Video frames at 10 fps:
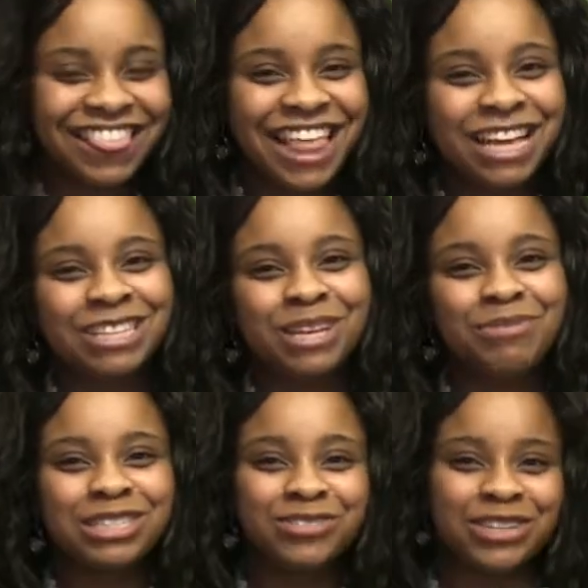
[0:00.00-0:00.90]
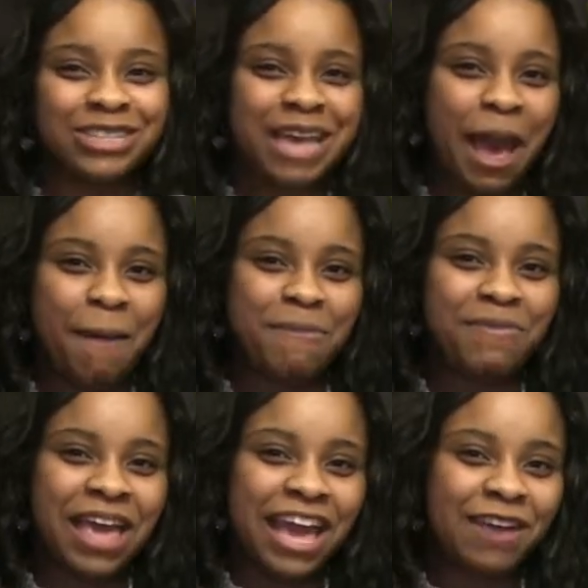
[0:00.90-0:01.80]
Thank you so much for your time.
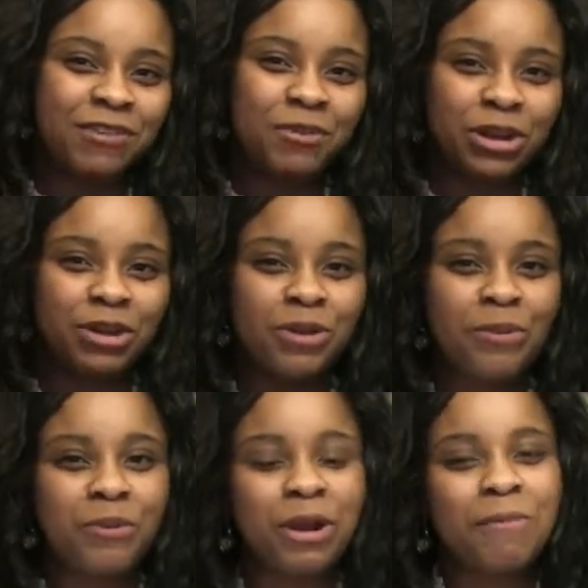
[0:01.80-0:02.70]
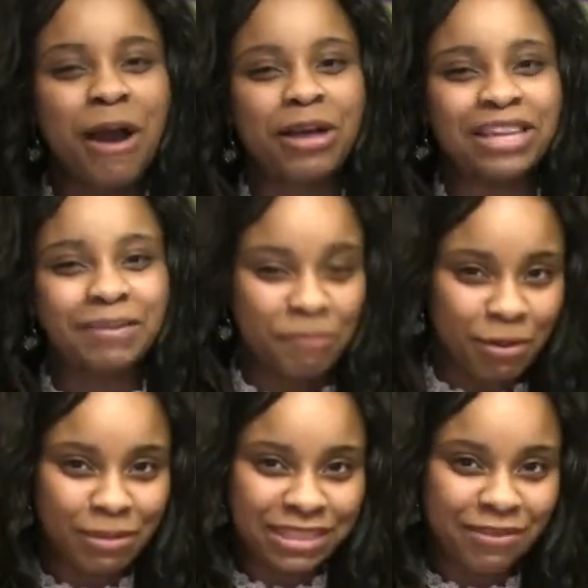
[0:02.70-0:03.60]
If you want to know more about
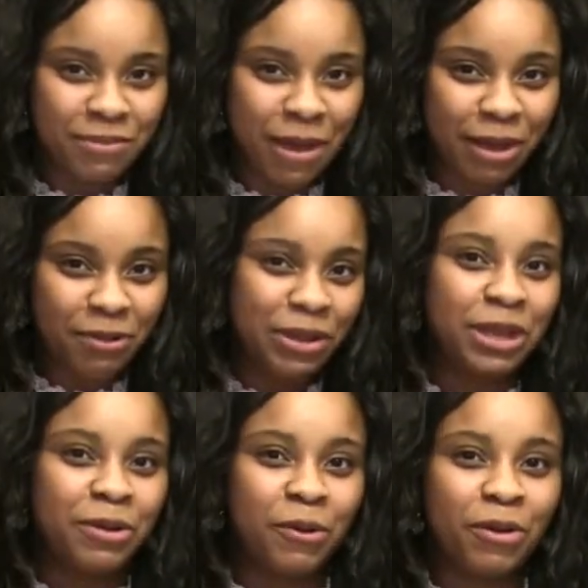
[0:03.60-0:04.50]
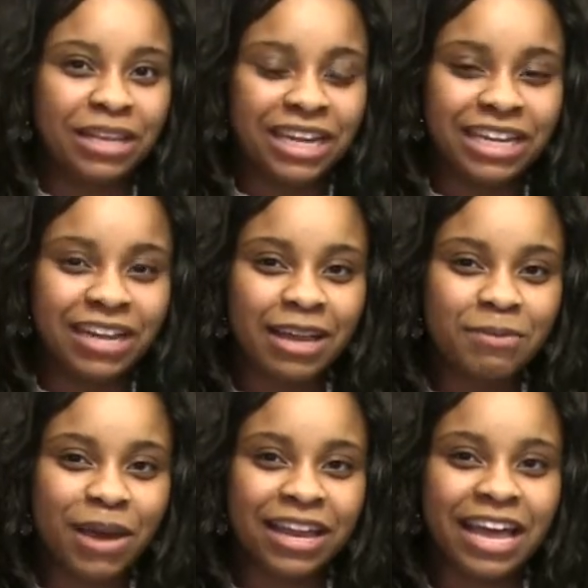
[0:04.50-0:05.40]
Moments of a Black Queen or Lady
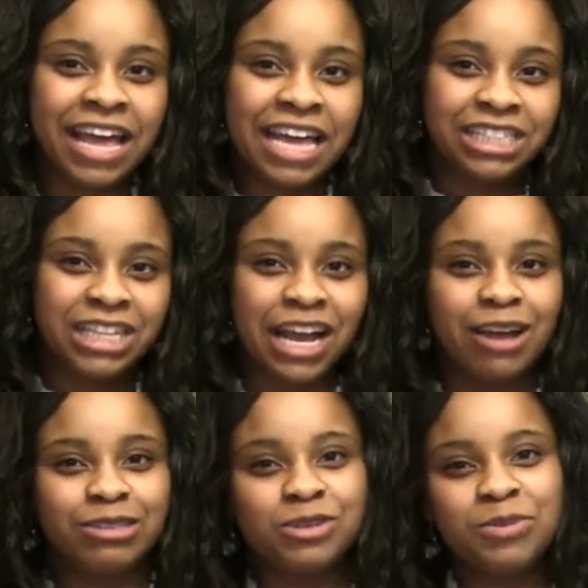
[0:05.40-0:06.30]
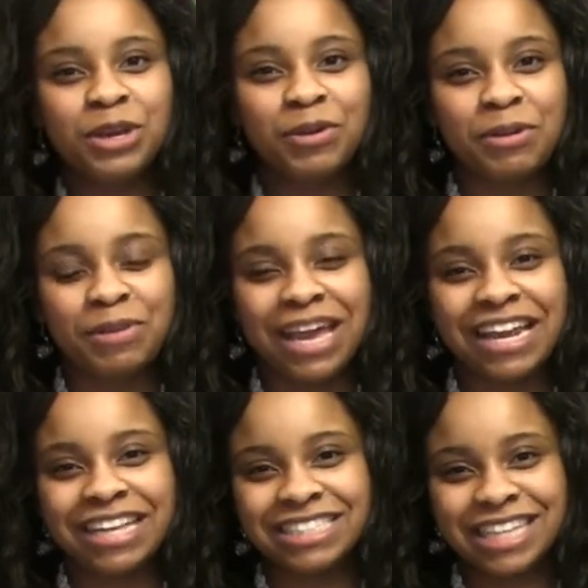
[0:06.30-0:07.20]
LaLeeBella, check out To Be
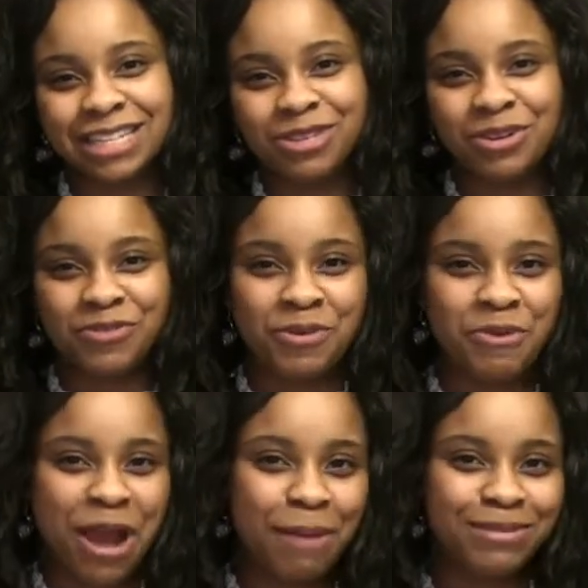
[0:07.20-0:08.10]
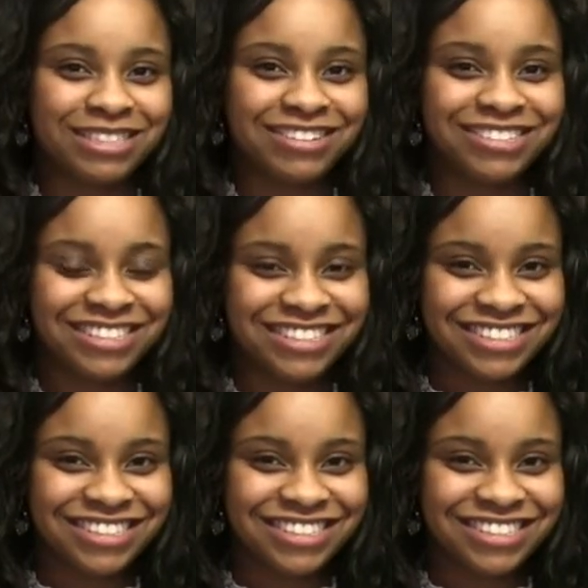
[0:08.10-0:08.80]
Caribbean and stay tuned for more episodes.